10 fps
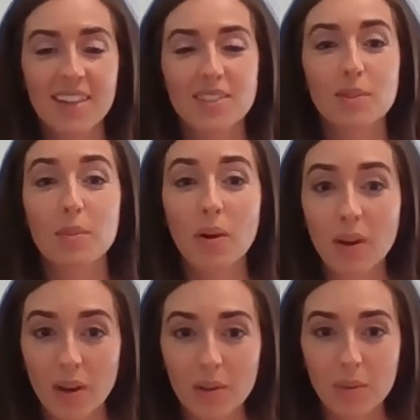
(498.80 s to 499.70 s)

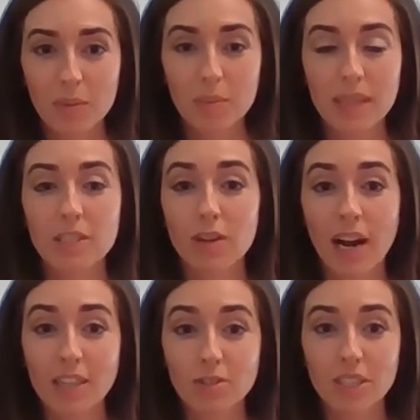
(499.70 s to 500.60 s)
Tomorrow will be
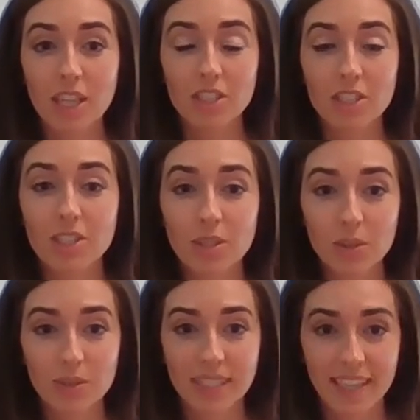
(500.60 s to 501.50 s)
Trash Reduction
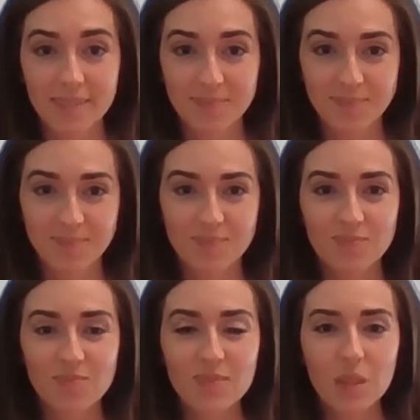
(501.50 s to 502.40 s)
Tuesday.
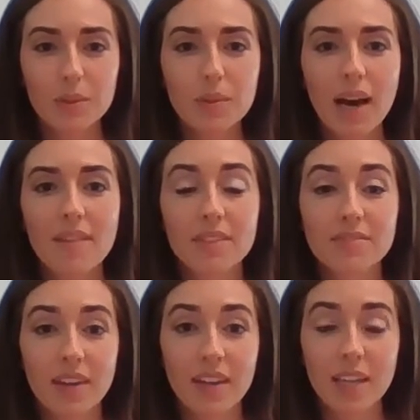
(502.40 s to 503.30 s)
We will have a
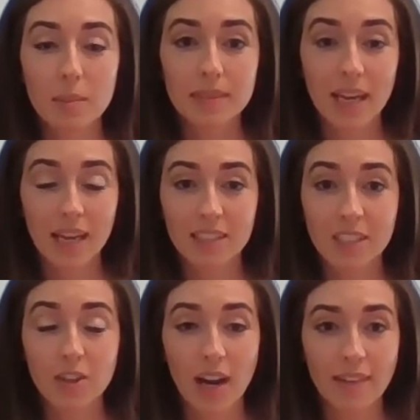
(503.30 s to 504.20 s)
fun
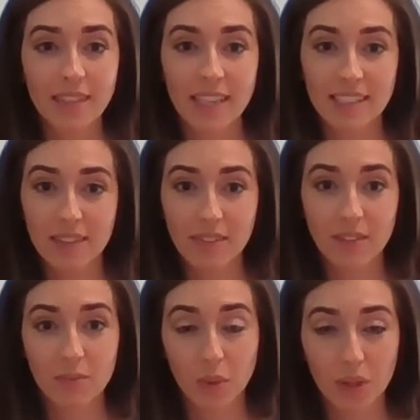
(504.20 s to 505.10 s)
upcycling craft activity
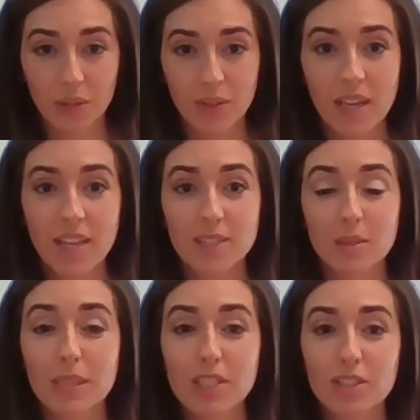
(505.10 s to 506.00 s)
for you, so
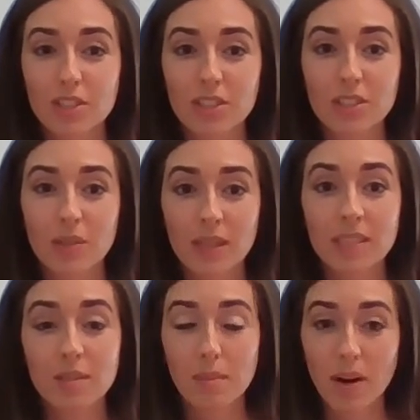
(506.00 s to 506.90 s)
be sure to tune
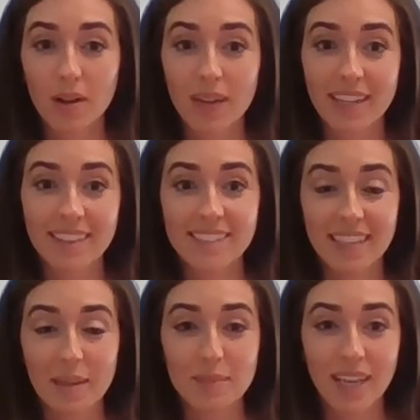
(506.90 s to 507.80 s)
in tomorrow at the
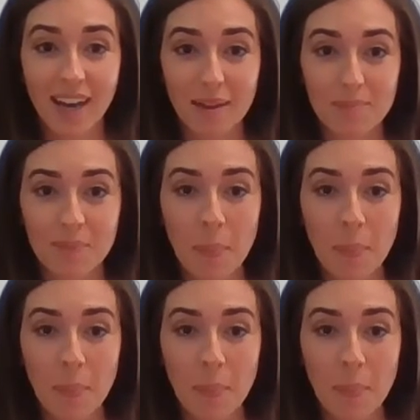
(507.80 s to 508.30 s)
same time.